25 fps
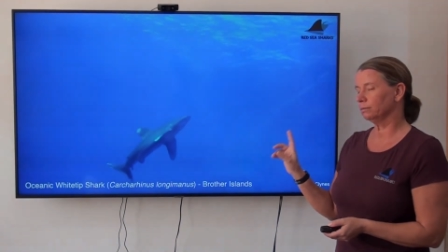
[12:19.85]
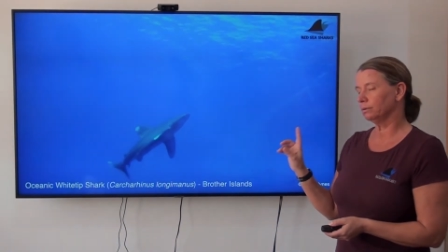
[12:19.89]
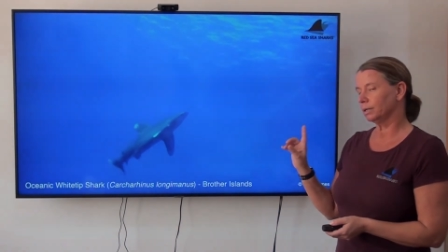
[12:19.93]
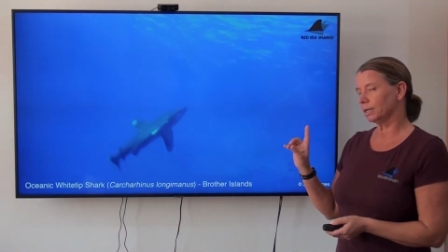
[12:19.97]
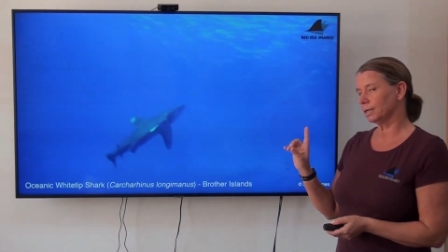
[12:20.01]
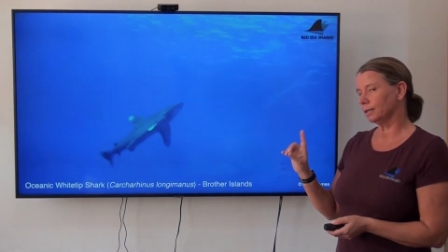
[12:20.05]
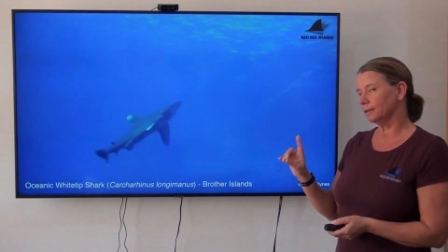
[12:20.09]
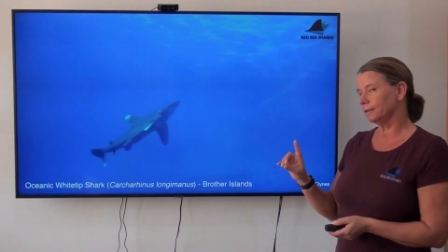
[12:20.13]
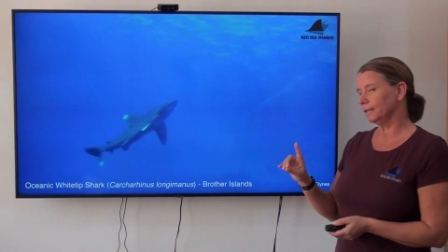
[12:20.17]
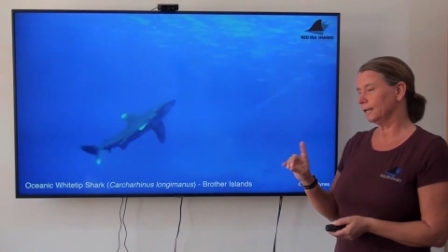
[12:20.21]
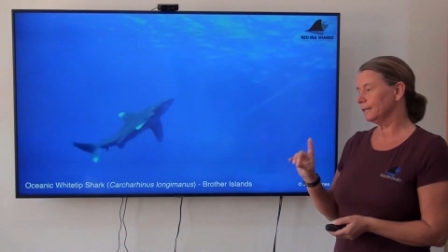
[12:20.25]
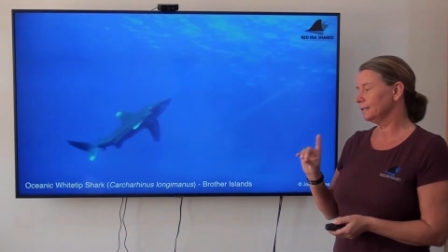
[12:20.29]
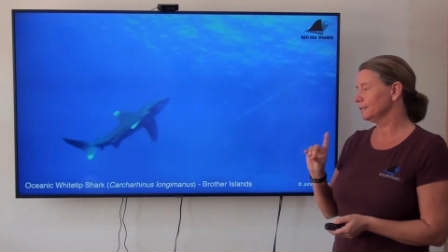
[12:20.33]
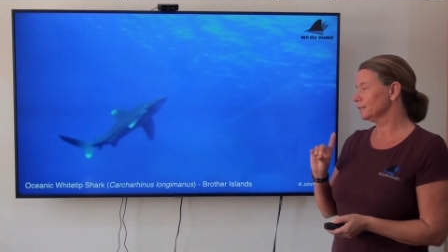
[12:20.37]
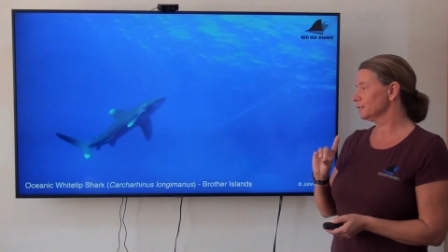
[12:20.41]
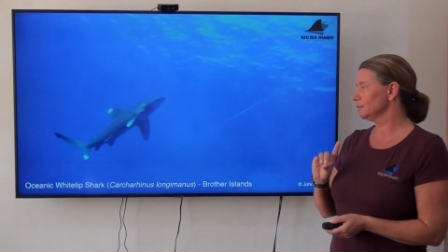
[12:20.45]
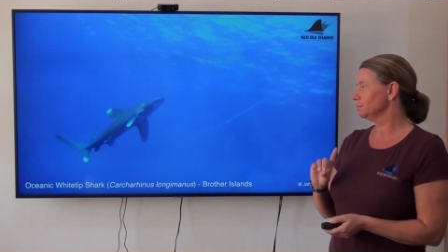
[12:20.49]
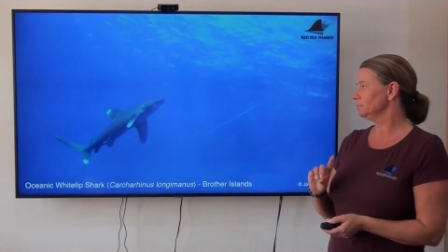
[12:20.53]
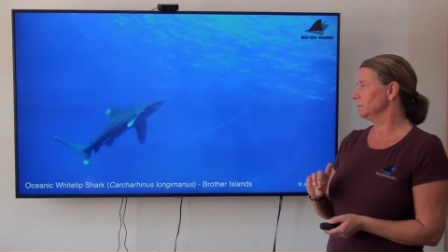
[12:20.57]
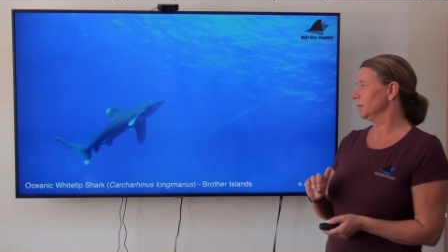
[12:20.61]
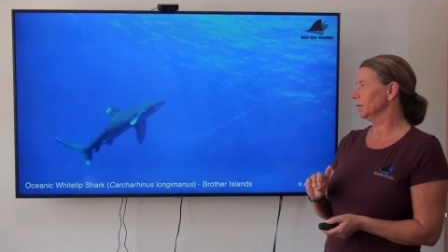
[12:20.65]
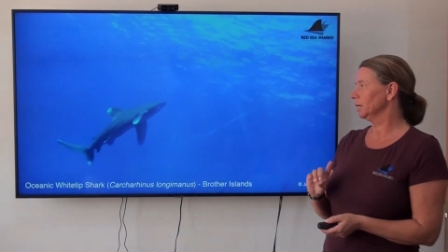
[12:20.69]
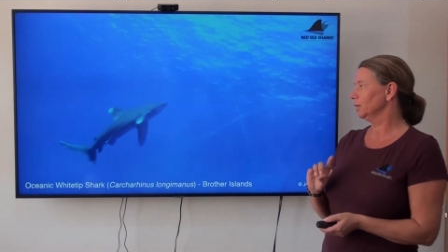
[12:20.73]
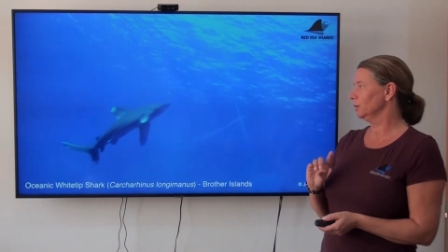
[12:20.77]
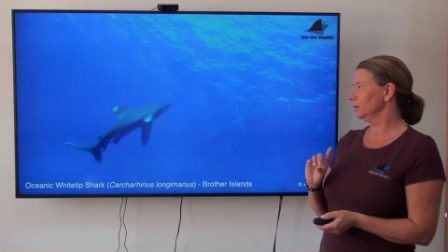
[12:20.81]
we can then
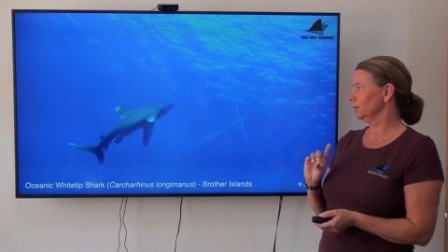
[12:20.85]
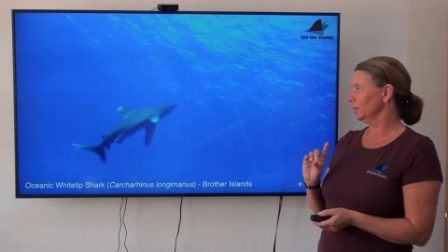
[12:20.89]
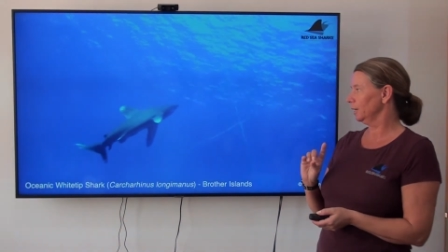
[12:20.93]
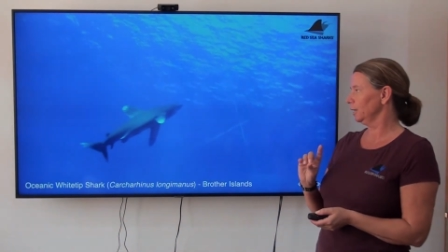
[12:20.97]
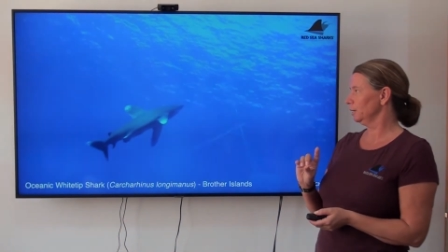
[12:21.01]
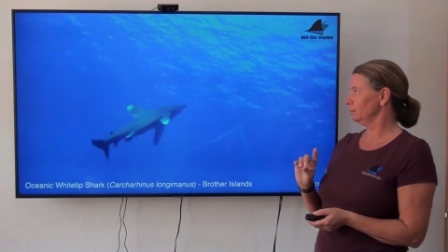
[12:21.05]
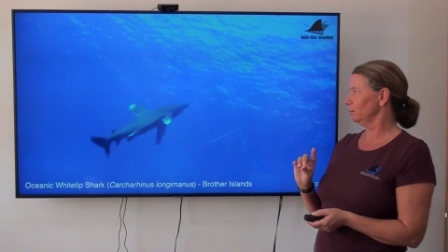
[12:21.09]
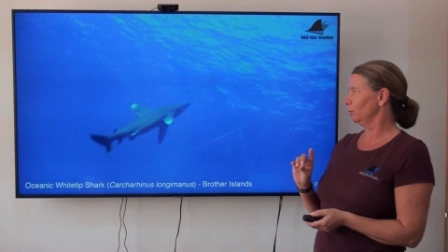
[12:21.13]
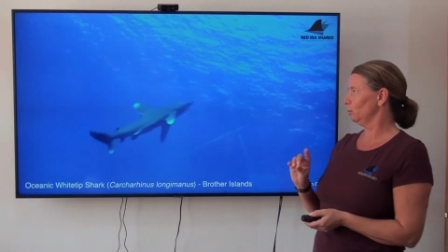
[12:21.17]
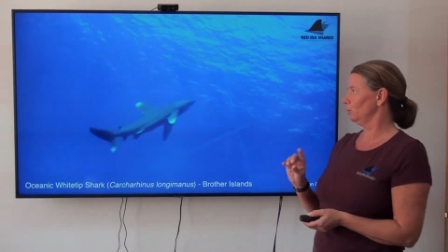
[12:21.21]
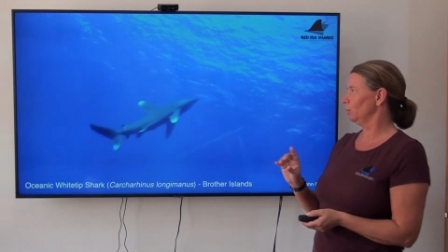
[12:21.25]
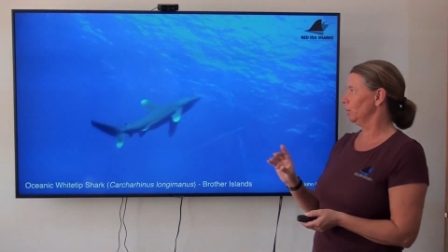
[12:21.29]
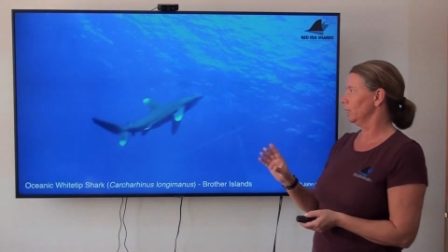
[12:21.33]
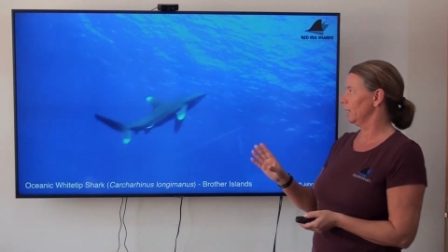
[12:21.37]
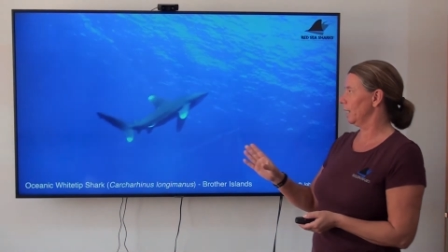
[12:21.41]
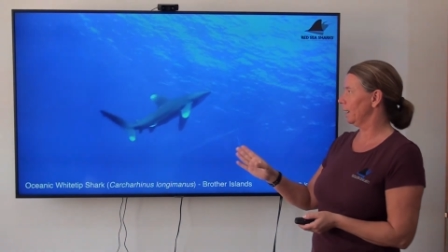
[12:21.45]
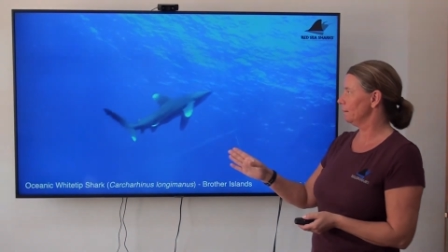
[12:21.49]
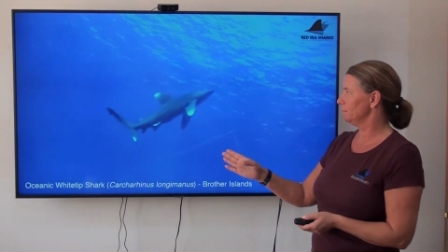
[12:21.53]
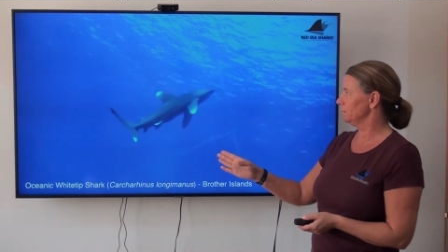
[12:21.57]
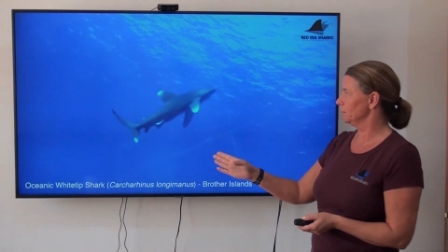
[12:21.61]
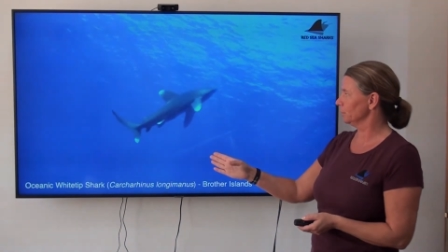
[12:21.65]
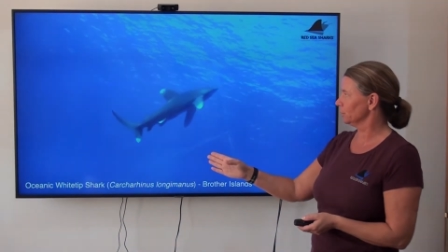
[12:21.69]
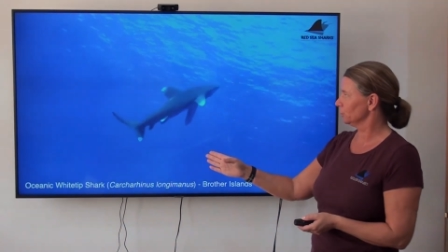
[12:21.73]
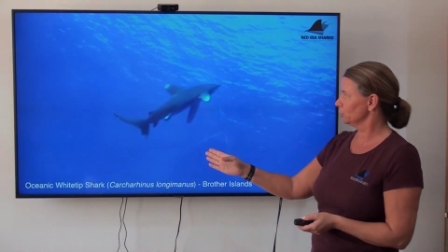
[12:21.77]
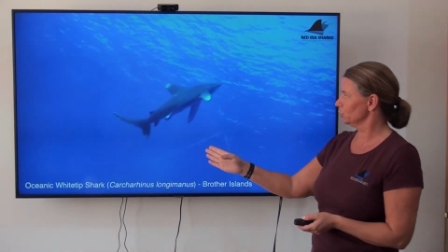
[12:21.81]
speculate about what happened,